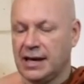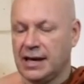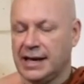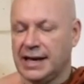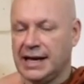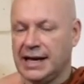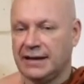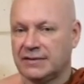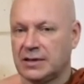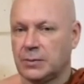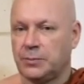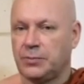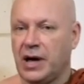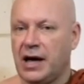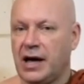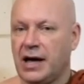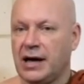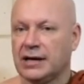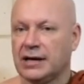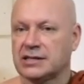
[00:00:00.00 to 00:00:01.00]
In the
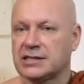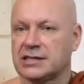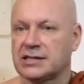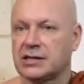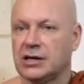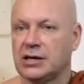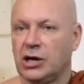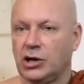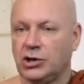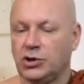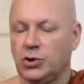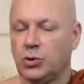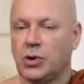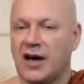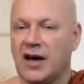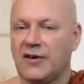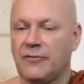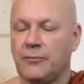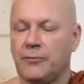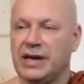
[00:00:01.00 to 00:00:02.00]
past, you
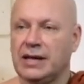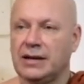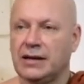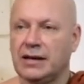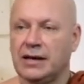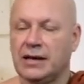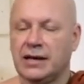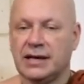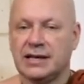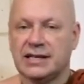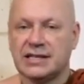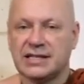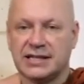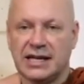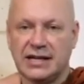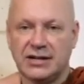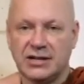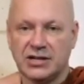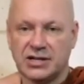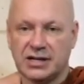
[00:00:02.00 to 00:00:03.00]
have been
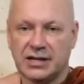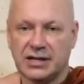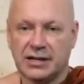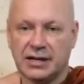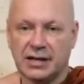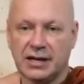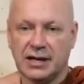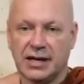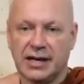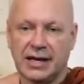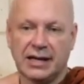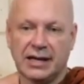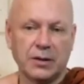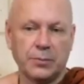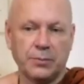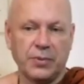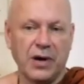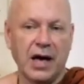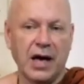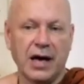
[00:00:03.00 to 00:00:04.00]
stingy. In
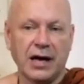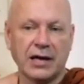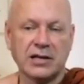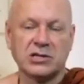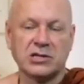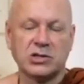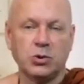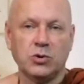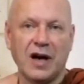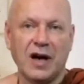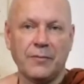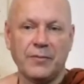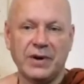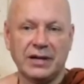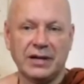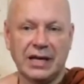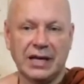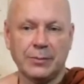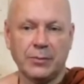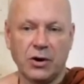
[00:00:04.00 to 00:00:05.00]
the past, you have
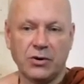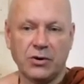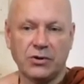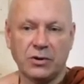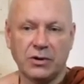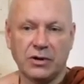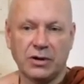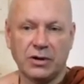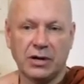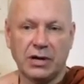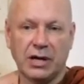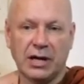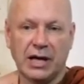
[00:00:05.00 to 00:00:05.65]
been immoral.